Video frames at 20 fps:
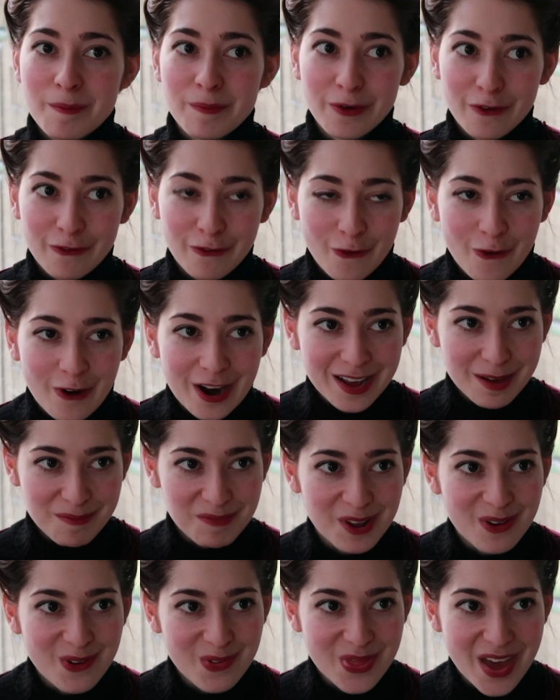before I
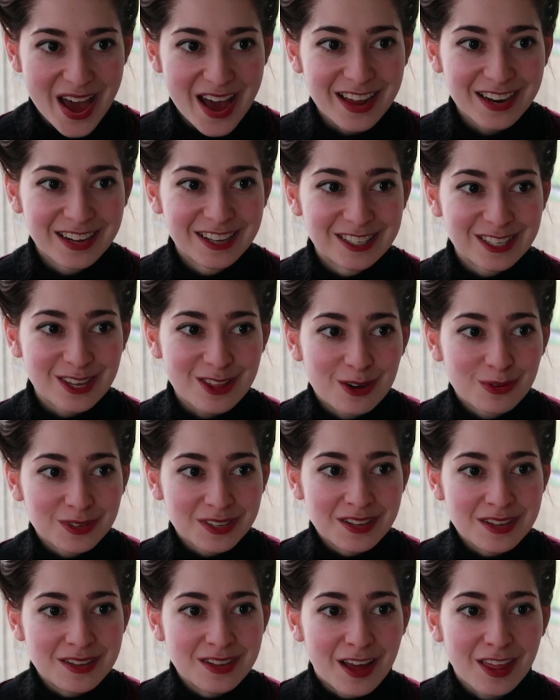upload that. So there was
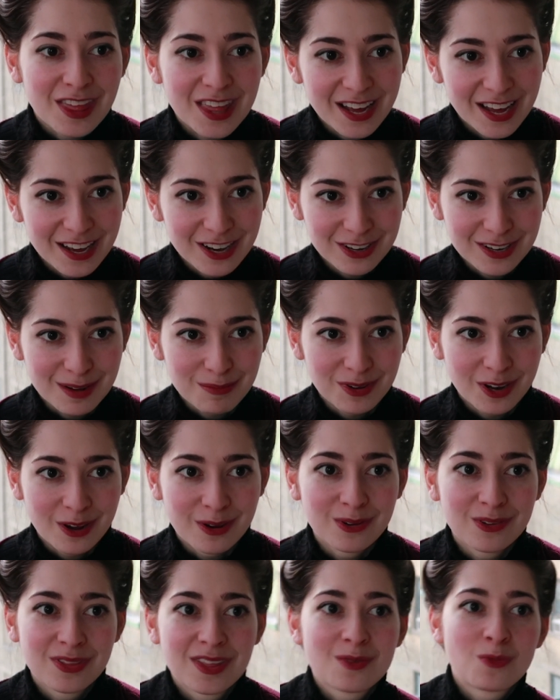nothing I could
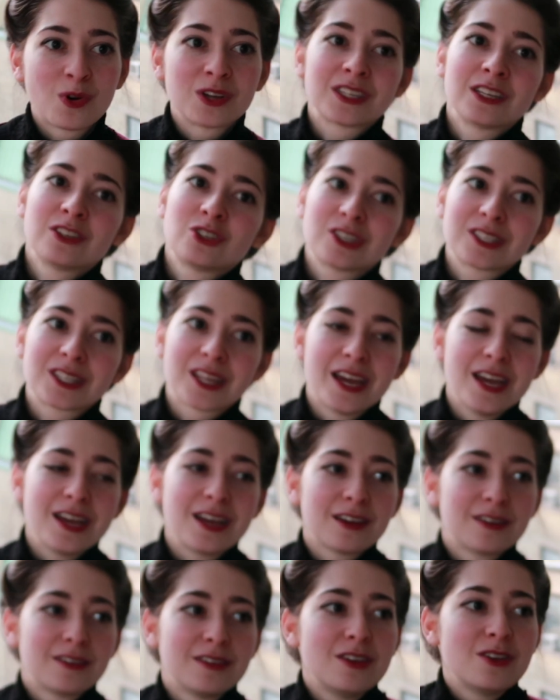upload that wasn't just
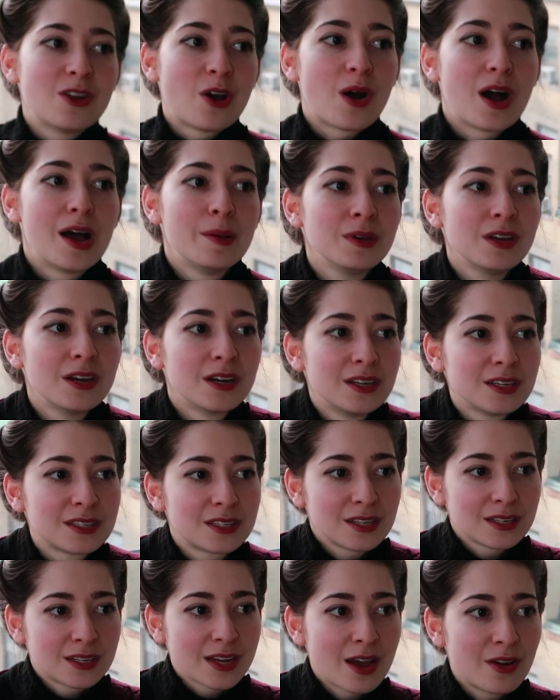like, you know, I'm gonna
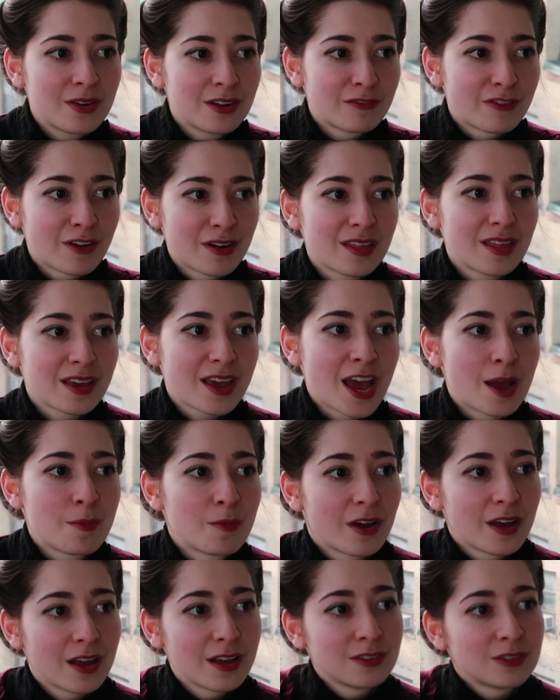sit down in front of the
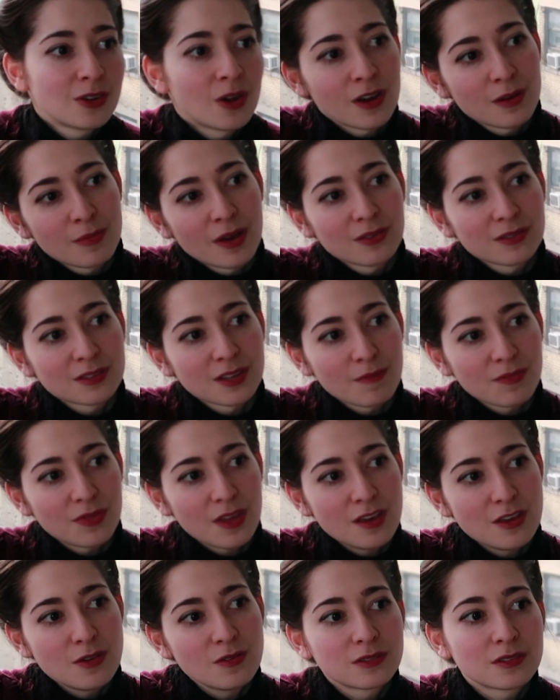camera and talk about
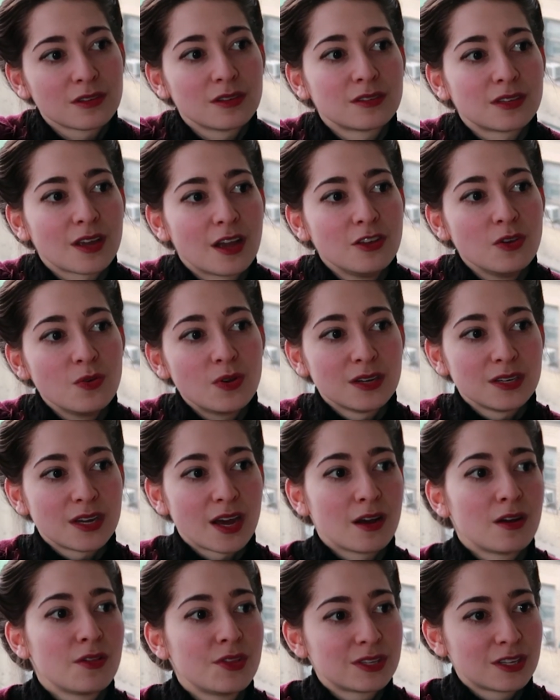something useless, and you can
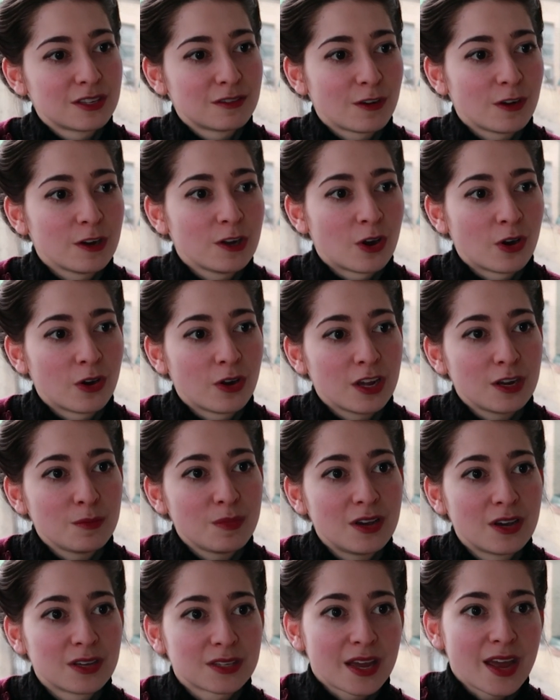tell this is very hurried
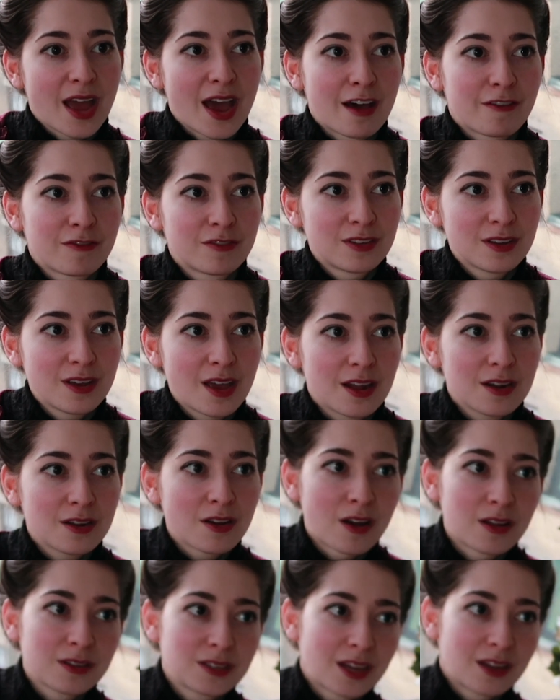because I have to get
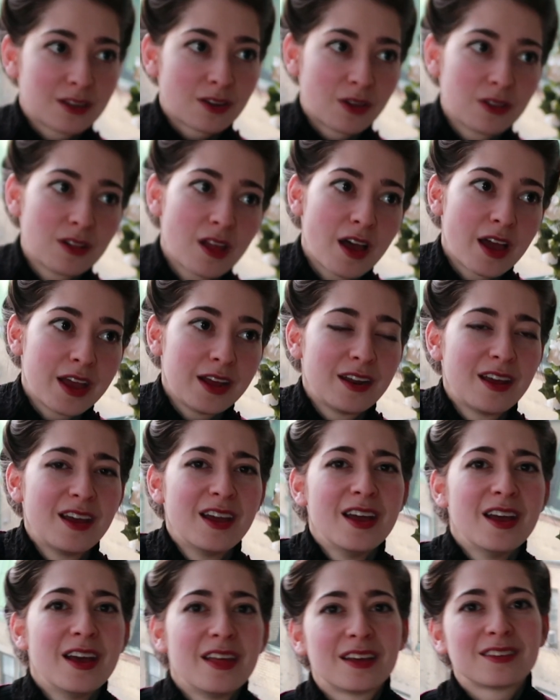content online.
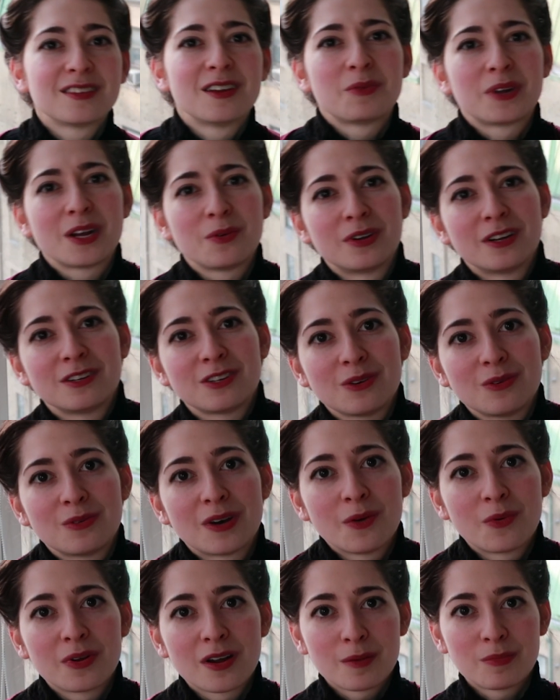That's not what I want to do.
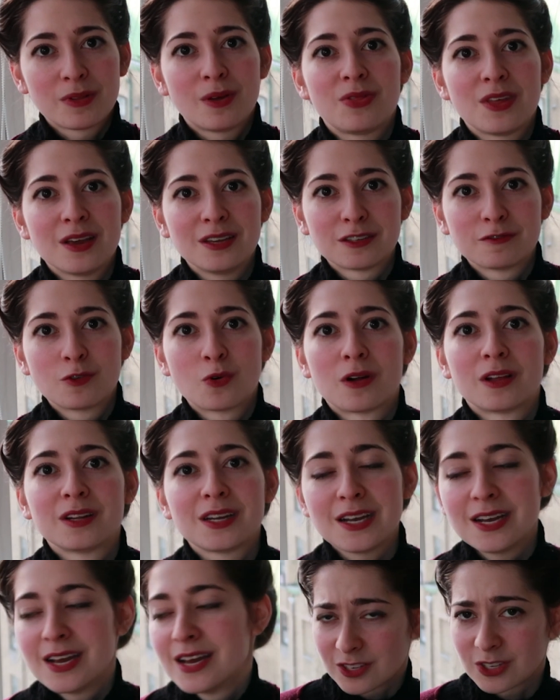I want to upload things of
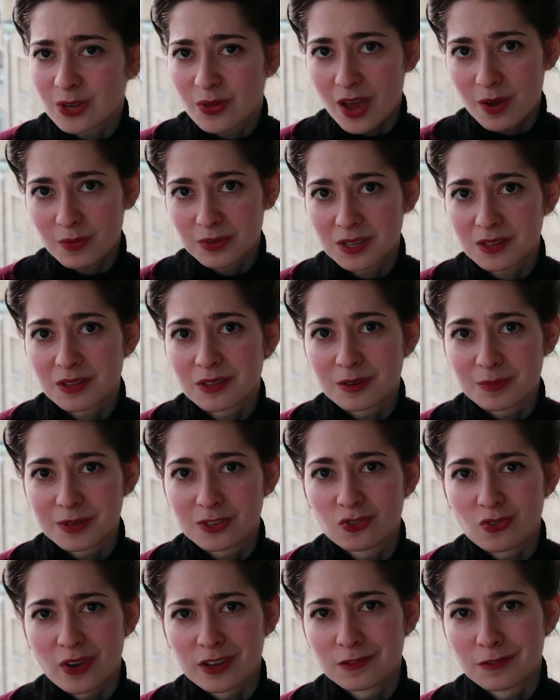quality. So that was a little
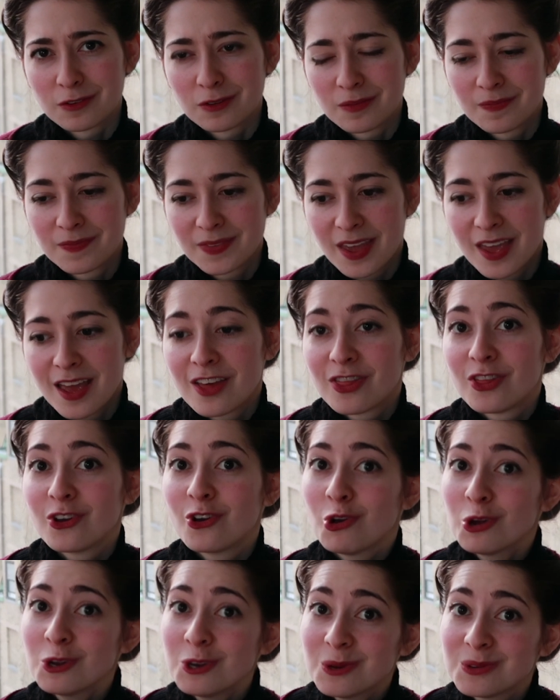bit stressful. The
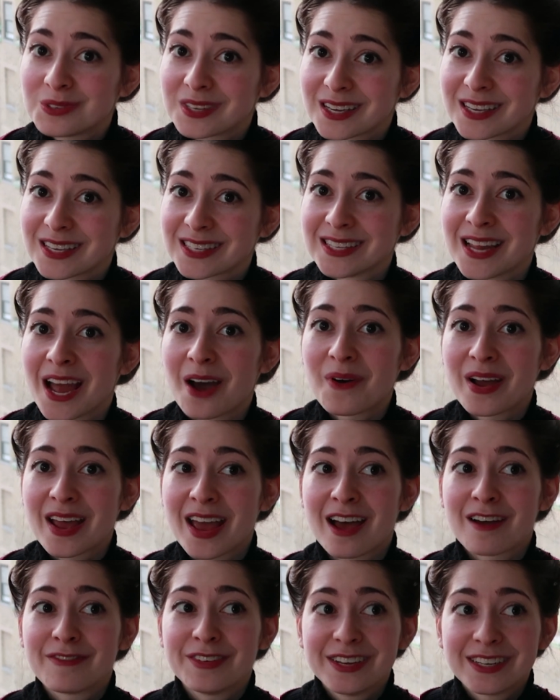good news is now I
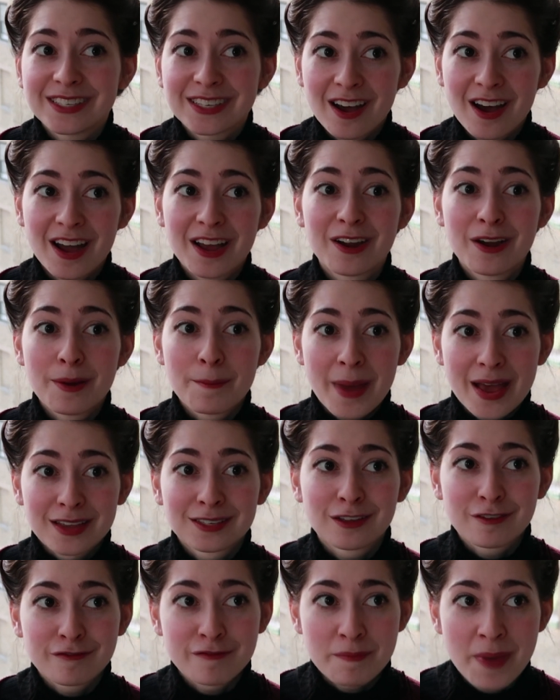have an entire
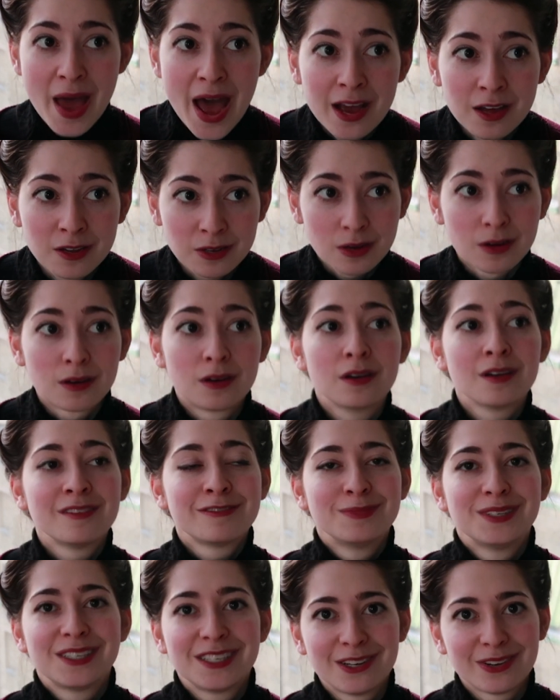massive backlog
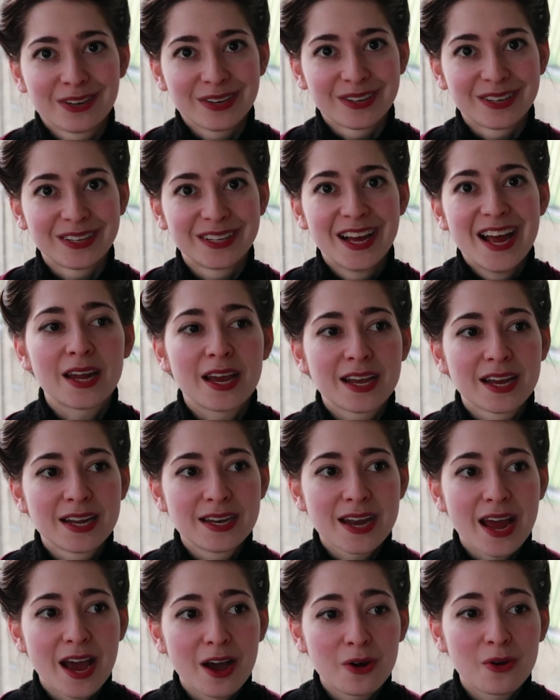of material that I
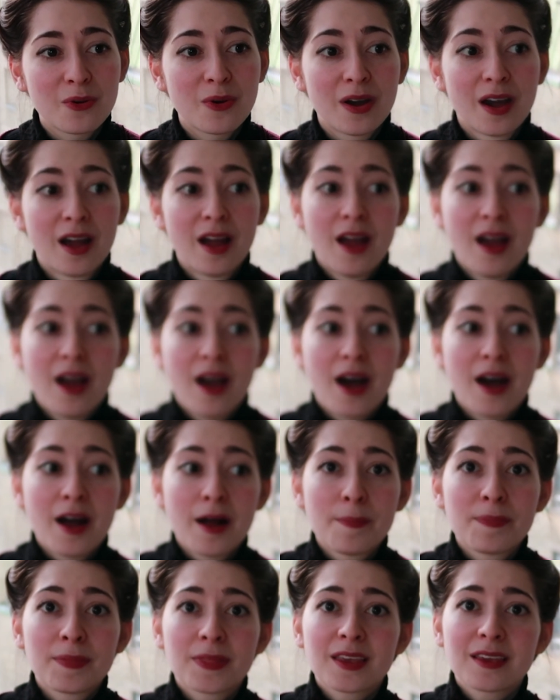can now
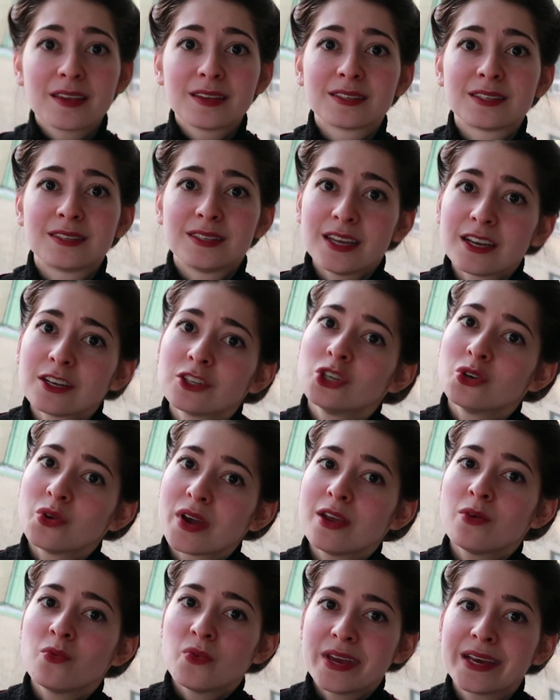stick to
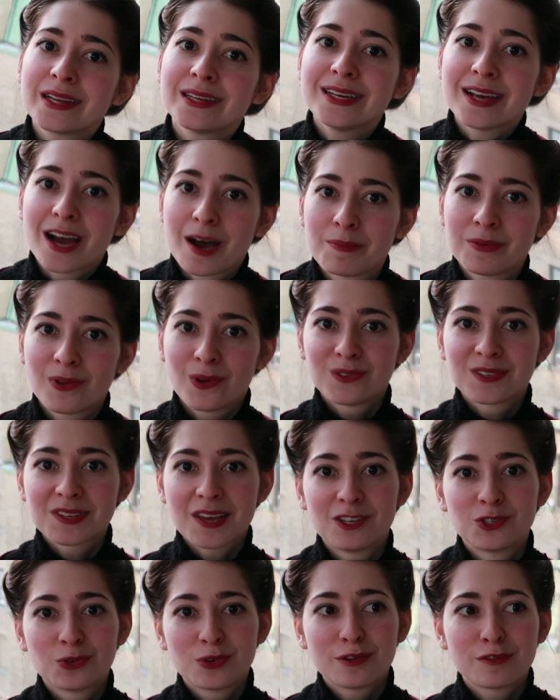a weekly upload
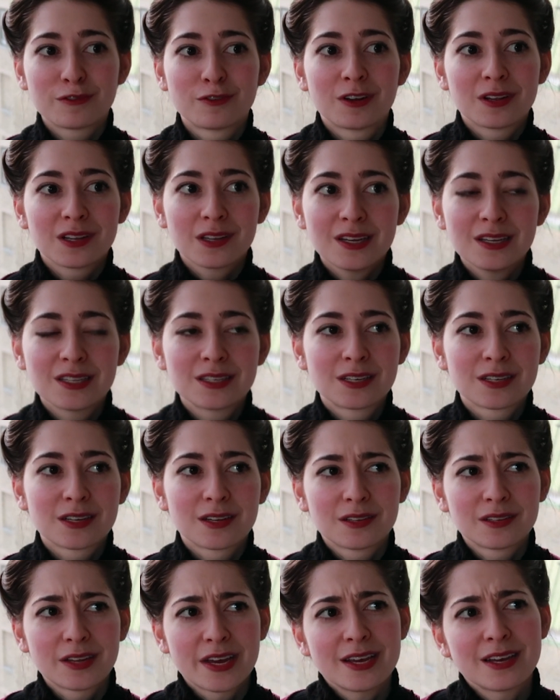schedule for at least
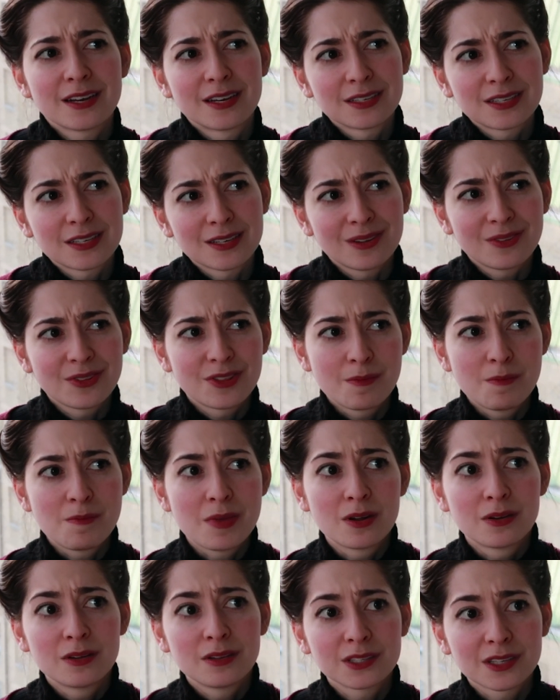like until the
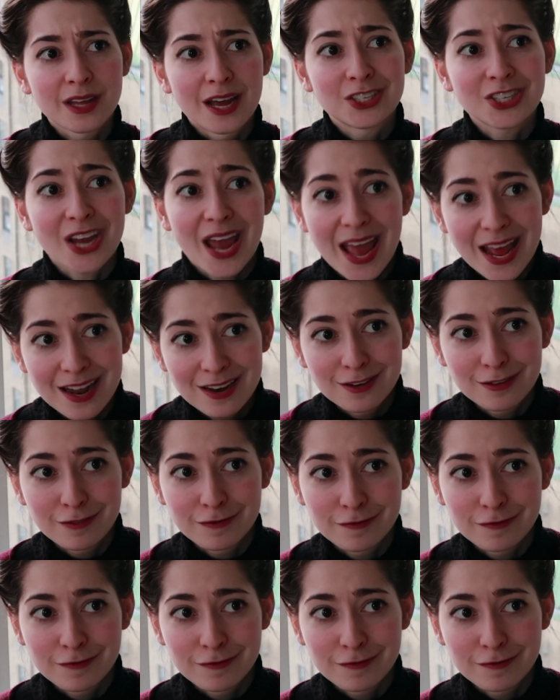middle/end